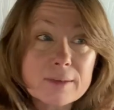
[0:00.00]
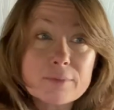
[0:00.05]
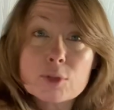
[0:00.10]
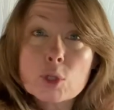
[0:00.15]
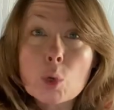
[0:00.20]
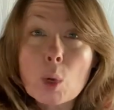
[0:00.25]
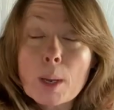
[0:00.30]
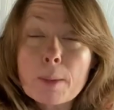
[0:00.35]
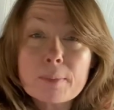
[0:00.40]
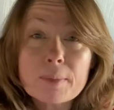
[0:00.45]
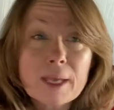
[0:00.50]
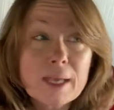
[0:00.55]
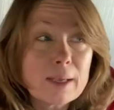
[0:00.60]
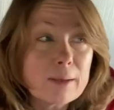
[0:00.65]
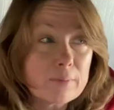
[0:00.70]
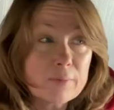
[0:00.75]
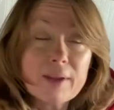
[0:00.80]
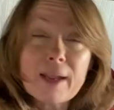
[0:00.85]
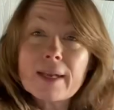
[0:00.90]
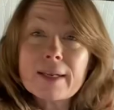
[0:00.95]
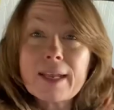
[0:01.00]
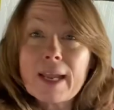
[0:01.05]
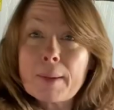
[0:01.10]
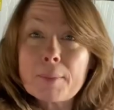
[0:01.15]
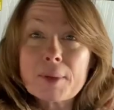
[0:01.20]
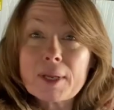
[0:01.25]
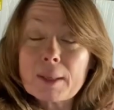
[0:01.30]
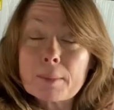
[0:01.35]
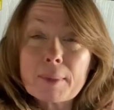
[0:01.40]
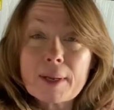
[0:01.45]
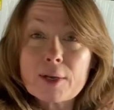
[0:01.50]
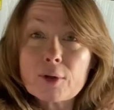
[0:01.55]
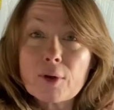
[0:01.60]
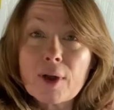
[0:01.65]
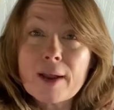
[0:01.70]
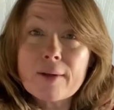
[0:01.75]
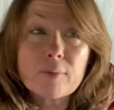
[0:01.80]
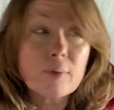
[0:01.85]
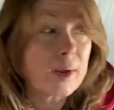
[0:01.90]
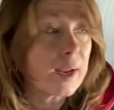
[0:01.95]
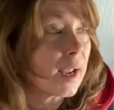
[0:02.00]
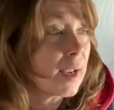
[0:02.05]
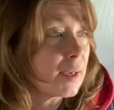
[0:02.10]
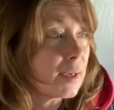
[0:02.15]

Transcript: Even though I'm van camping in my driveway,